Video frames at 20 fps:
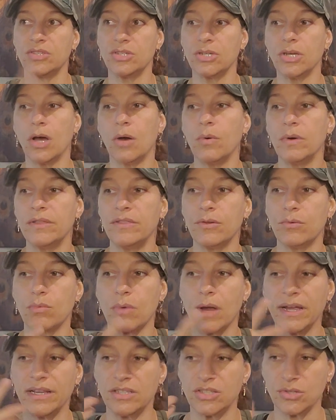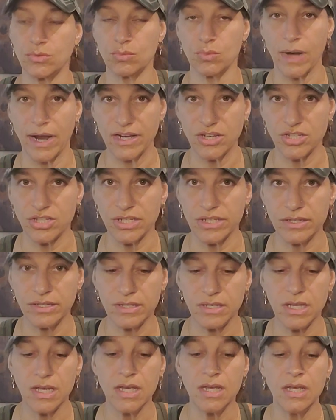to go in the right
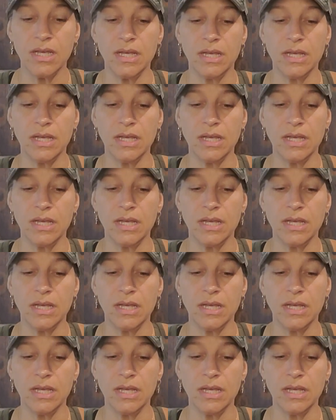direction.